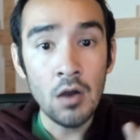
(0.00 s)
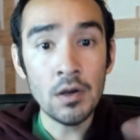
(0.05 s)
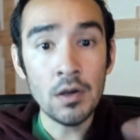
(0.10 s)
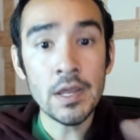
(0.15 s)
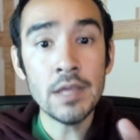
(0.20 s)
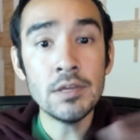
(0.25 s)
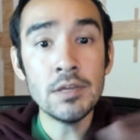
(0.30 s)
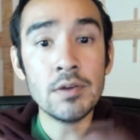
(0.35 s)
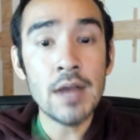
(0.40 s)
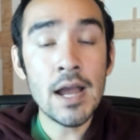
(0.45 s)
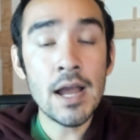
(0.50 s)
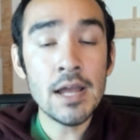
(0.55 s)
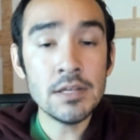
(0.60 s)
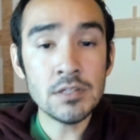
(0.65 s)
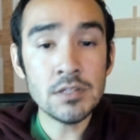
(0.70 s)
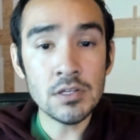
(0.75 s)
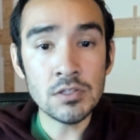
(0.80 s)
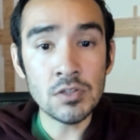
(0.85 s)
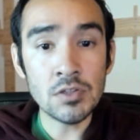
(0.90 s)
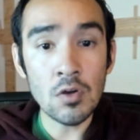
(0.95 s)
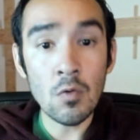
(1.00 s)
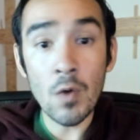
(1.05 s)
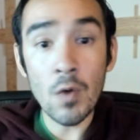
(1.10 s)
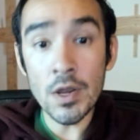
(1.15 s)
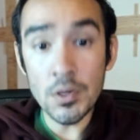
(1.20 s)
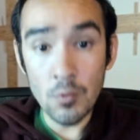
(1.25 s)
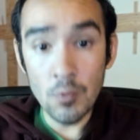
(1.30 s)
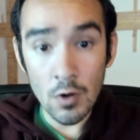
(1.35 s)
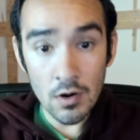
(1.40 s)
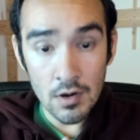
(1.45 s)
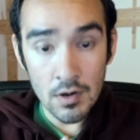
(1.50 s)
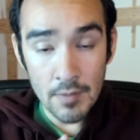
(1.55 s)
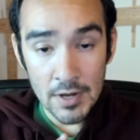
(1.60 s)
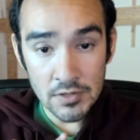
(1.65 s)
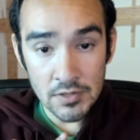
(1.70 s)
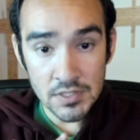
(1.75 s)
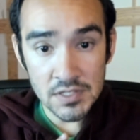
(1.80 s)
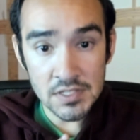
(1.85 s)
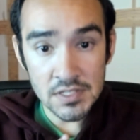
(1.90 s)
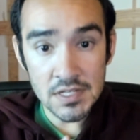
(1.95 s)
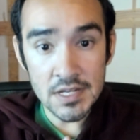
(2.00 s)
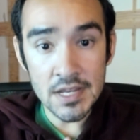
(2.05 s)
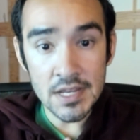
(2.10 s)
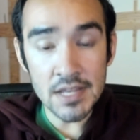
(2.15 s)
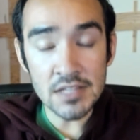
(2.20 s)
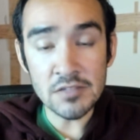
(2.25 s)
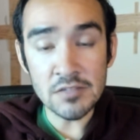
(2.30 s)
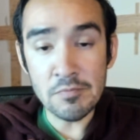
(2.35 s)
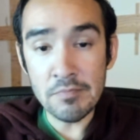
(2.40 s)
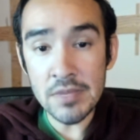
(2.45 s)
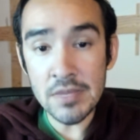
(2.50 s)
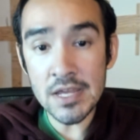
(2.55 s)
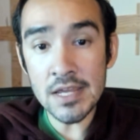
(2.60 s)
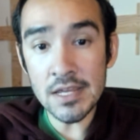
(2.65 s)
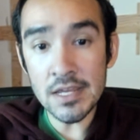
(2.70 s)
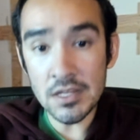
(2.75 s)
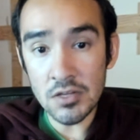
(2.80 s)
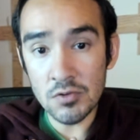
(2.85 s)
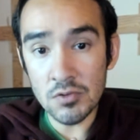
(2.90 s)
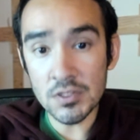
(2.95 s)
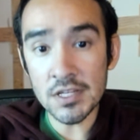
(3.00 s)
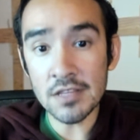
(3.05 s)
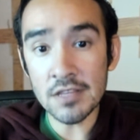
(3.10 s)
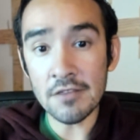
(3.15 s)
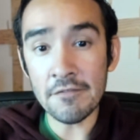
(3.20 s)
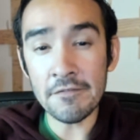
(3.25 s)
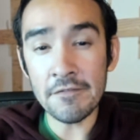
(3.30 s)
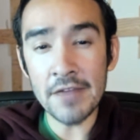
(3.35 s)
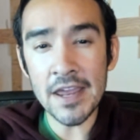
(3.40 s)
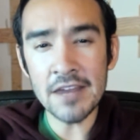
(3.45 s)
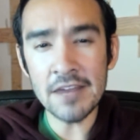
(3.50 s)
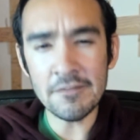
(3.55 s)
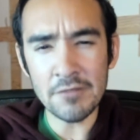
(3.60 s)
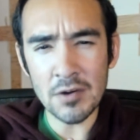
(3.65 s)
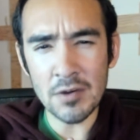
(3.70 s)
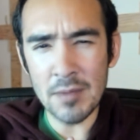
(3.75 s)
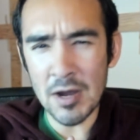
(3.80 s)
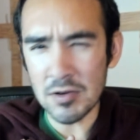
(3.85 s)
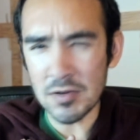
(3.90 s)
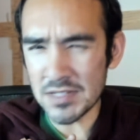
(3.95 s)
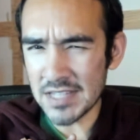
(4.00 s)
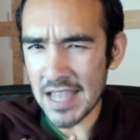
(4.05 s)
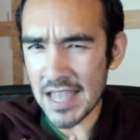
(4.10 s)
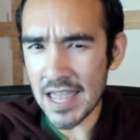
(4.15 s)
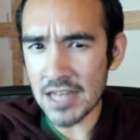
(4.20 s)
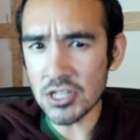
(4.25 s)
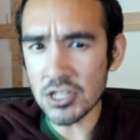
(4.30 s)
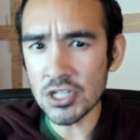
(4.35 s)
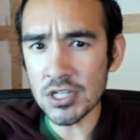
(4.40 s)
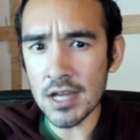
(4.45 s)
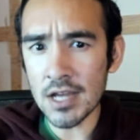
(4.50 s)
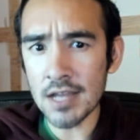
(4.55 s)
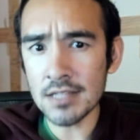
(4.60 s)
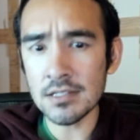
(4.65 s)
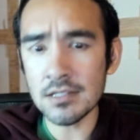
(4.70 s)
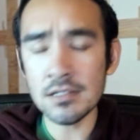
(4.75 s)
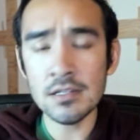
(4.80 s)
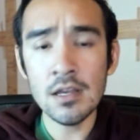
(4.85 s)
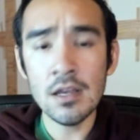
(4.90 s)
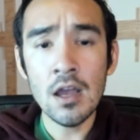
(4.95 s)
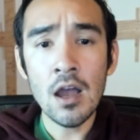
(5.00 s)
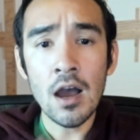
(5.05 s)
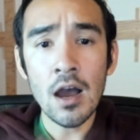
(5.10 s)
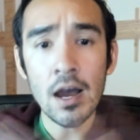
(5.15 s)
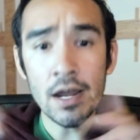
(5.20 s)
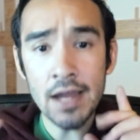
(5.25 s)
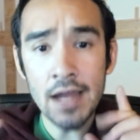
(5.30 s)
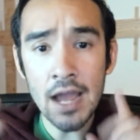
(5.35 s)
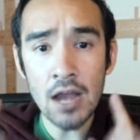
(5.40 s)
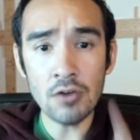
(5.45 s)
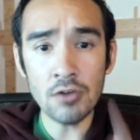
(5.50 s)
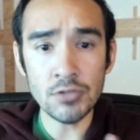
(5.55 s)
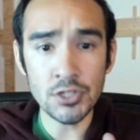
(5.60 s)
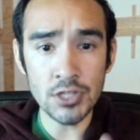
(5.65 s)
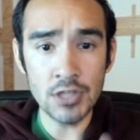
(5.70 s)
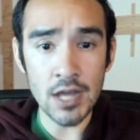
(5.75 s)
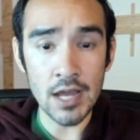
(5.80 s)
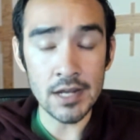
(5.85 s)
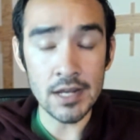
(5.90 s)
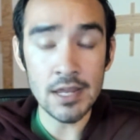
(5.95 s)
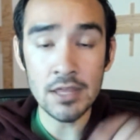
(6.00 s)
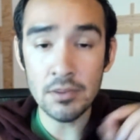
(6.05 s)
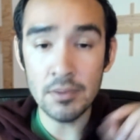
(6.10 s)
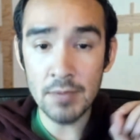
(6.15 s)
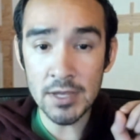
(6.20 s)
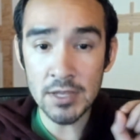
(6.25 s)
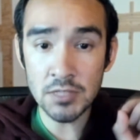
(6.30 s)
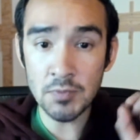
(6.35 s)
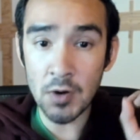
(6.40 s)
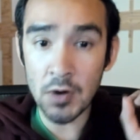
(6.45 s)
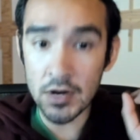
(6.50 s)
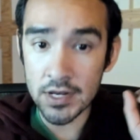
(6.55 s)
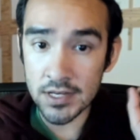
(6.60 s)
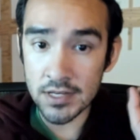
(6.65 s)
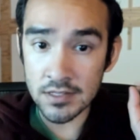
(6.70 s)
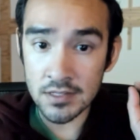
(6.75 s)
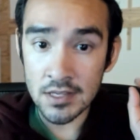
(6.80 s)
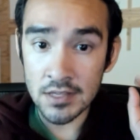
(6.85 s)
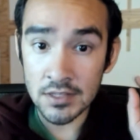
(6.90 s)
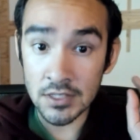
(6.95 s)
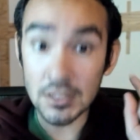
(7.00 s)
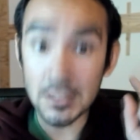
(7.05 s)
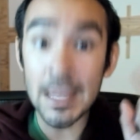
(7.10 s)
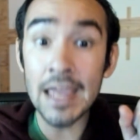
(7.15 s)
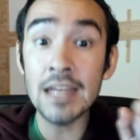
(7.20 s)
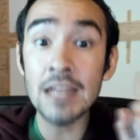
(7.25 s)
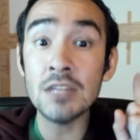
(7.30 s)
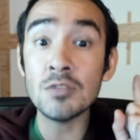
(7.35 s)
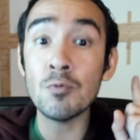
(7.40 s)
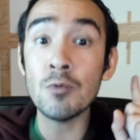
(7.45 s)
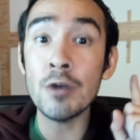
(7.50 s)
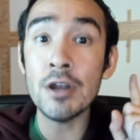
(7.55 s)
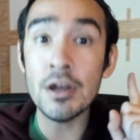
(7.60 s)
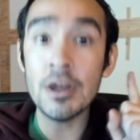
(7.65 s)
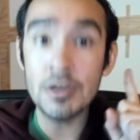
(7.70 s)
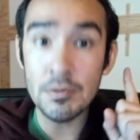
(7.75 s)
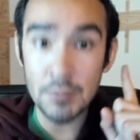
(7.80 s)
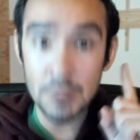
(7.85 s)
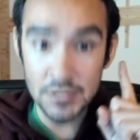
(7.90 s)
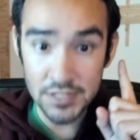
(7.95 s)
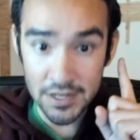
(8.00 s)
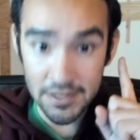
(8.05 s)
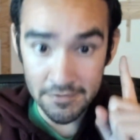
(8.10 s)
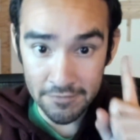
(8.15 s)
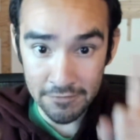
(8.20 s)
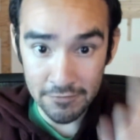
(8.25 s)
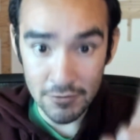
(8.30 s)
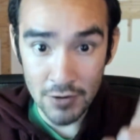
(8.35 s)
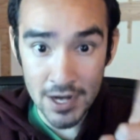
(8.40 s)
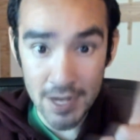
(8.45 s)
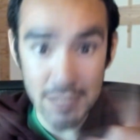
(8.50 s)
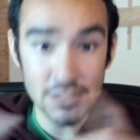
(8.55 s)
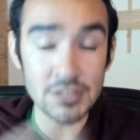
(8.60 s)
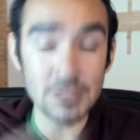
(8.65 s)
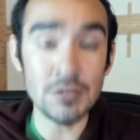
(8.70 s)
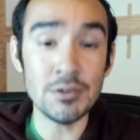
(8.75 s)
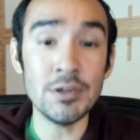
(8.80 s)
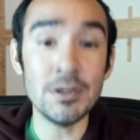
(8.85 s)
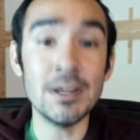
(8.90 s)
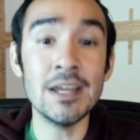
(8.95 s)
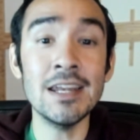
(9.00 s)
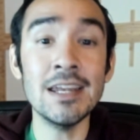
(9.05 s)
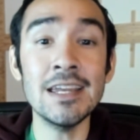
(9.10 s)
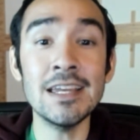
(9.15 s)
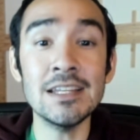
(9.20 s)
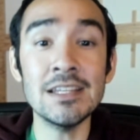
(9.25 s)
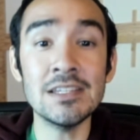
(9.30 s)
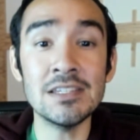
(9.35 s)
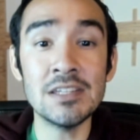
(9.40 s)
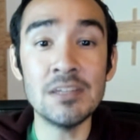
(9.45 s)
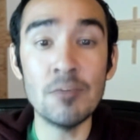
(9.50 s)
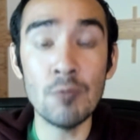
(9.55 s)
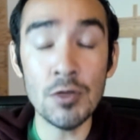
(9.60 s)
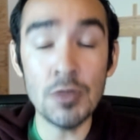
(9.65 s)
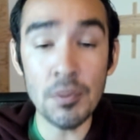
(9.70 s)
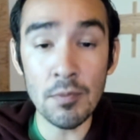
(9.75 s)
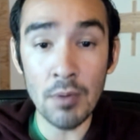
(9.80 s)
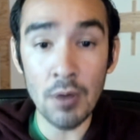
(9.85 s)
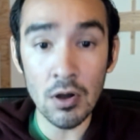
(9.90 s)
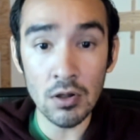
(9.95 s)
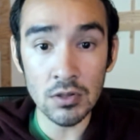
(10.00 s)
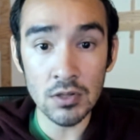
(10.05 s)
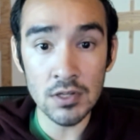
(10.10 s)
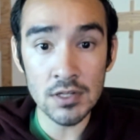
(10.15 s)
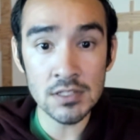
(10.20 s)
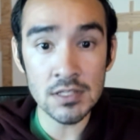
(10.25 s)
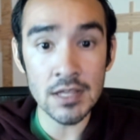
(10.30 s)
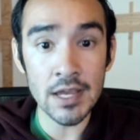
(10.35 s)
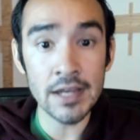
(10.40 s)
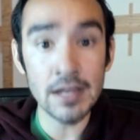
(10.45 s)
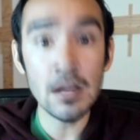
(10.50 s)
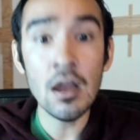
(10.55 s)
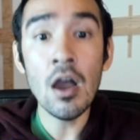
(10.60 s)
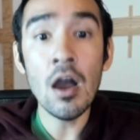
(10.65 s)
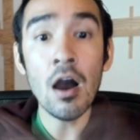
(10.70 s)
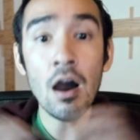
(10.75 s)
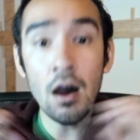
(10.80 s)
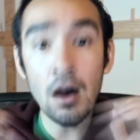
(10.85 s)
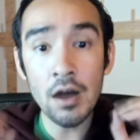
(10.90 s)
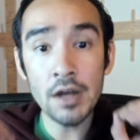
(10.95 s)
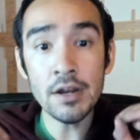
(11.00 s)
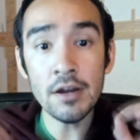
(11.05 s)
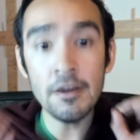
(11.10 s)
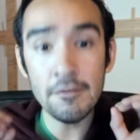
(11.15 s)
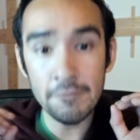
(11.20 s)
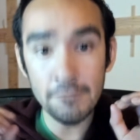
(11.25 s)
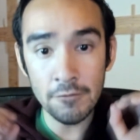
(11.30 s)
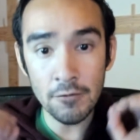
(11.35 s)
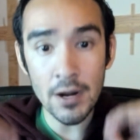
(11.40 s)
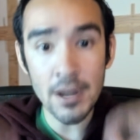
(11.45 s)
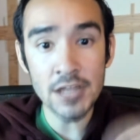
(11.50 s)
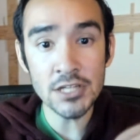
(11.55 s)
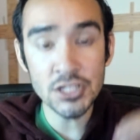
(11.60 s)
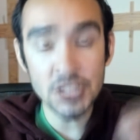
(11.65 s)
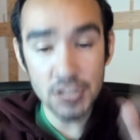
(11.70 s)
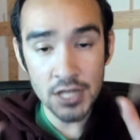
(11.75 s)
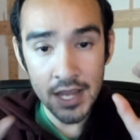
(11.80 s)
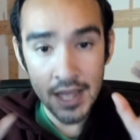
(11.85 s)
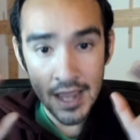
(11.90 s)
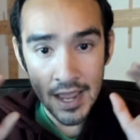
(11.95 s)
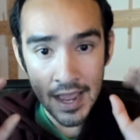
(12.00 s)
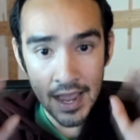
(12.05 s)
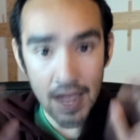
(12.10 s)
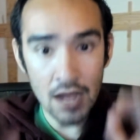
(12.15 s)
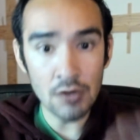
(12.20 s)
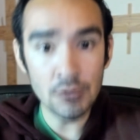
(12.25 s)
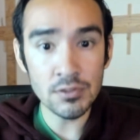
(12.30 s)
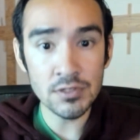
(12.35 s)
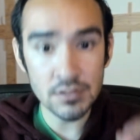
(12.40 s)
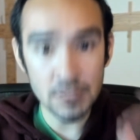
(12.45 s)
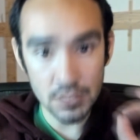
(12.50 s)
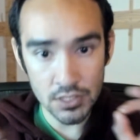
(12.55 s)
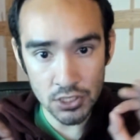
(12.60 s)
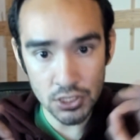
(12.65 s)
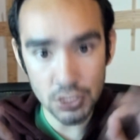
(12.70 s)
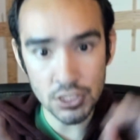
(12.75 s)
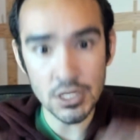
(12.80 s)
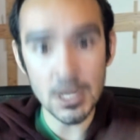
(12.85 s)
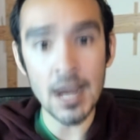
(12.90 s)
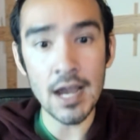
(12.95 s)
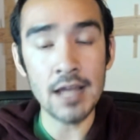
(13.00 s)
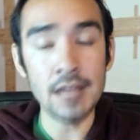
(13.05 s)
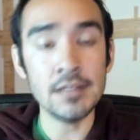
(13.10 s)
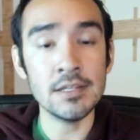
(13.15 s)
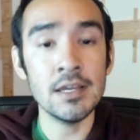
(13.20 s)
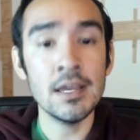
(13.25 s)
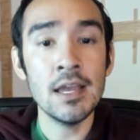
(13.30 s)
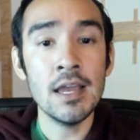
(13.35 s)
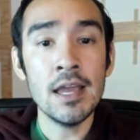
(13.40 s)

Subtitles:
Okay, you guys, so what you are about to see is me using the Fate for about 10 shots on a house shot. And the best part is, the lane is 100% fresh. So you're going to get to see what the ball looks like on a fresh house shot.